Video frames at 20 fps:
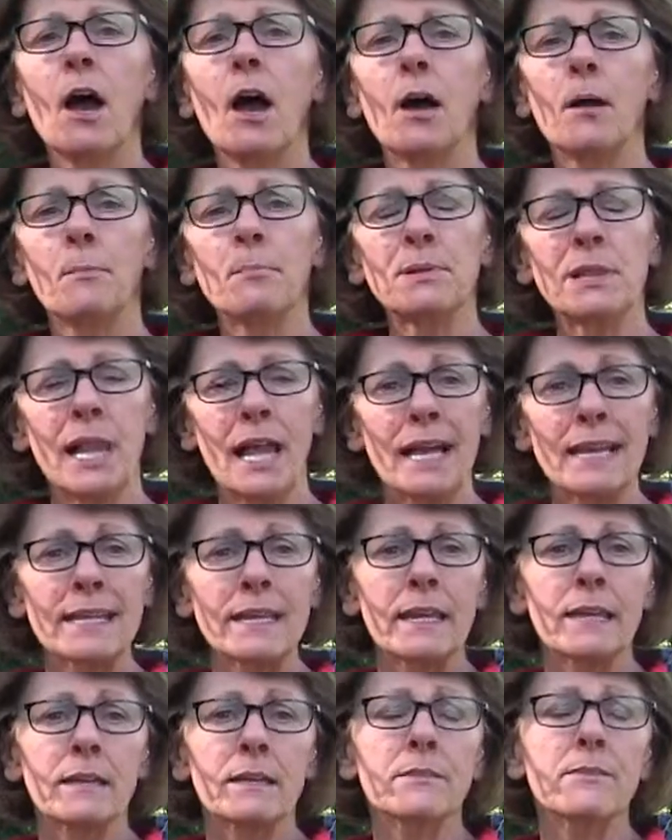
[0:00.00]

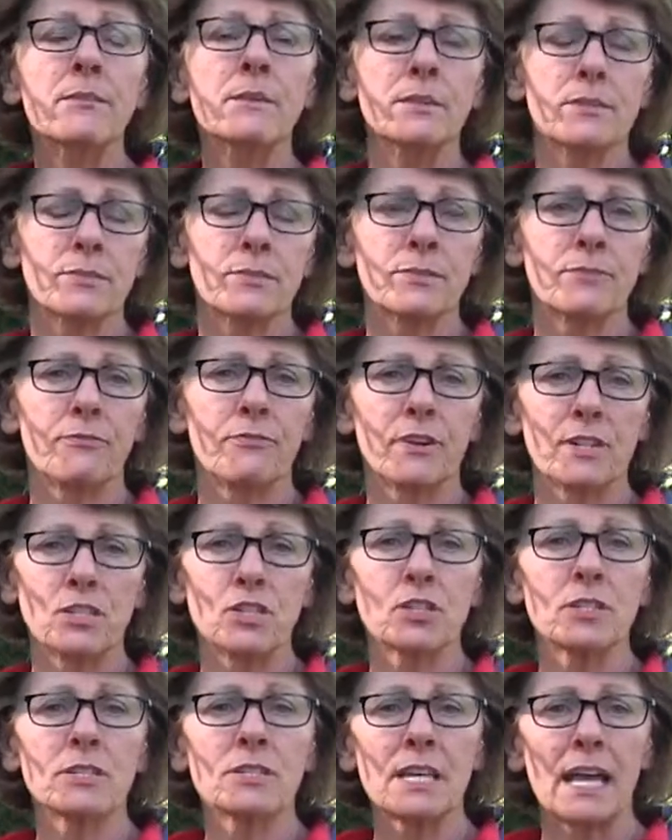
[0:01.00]
applying this
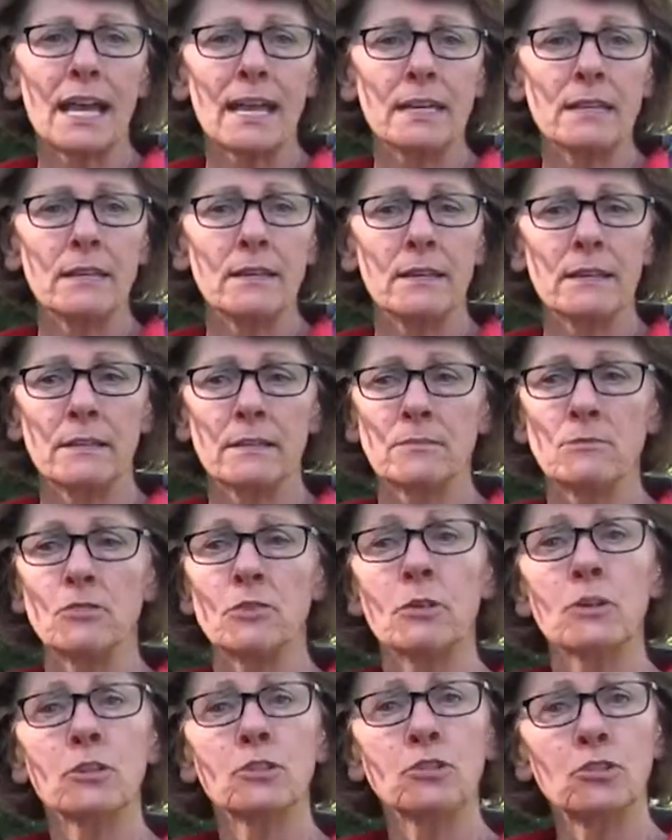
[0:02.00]
fungicide in
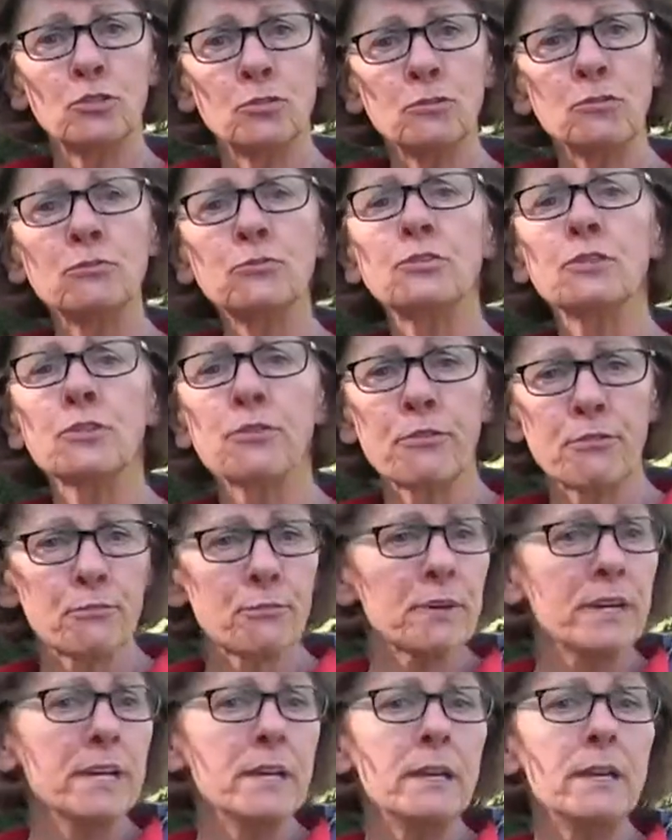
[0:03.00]
2 to
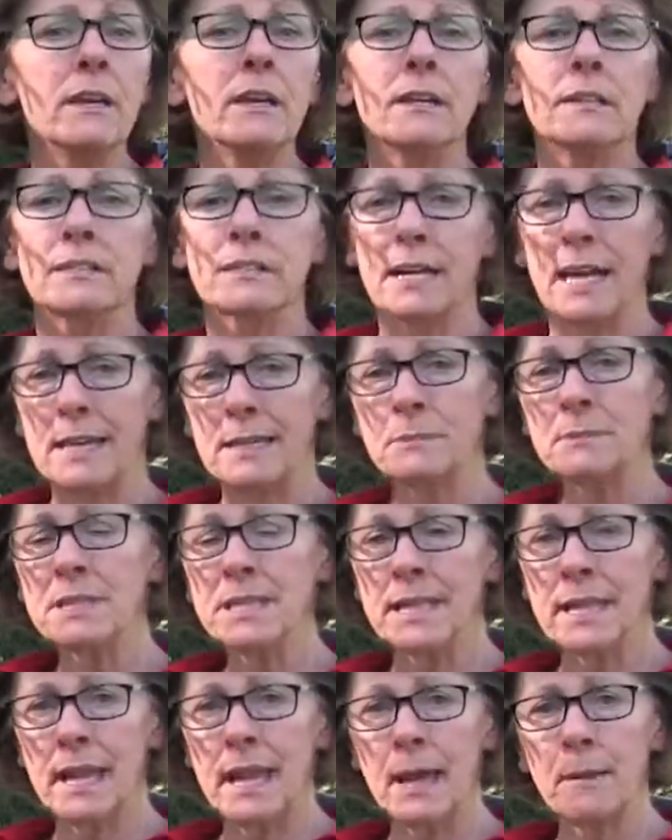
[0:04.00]
3
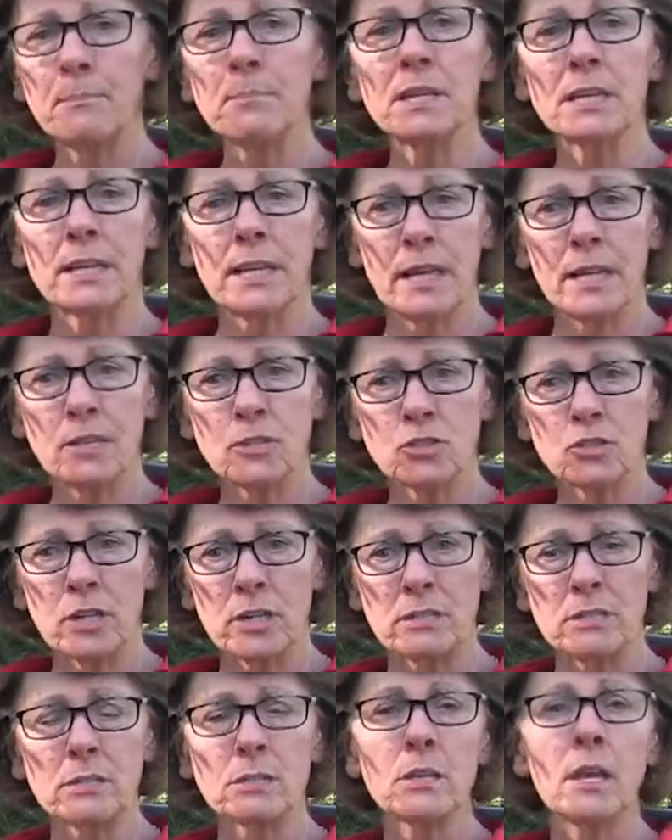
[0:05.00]
timely
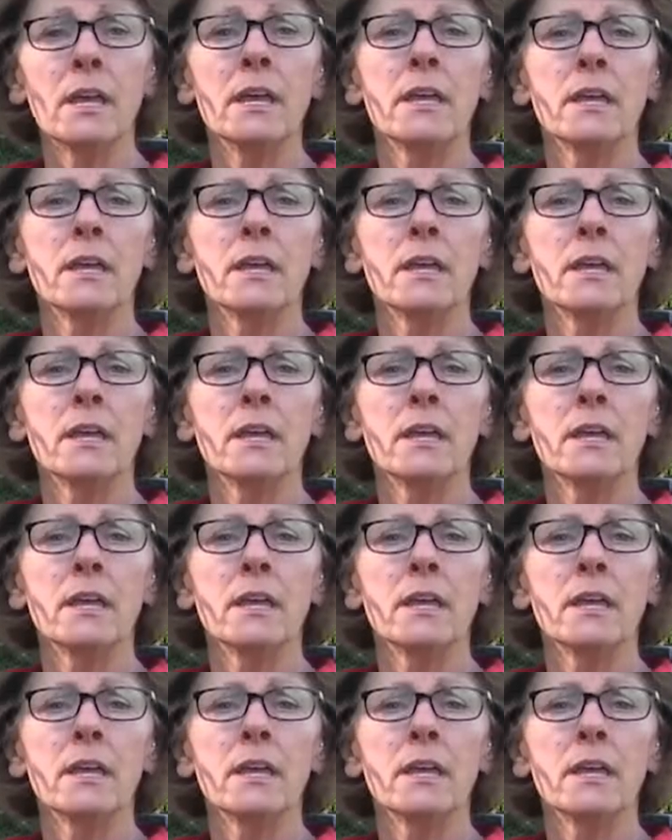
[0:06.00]
applications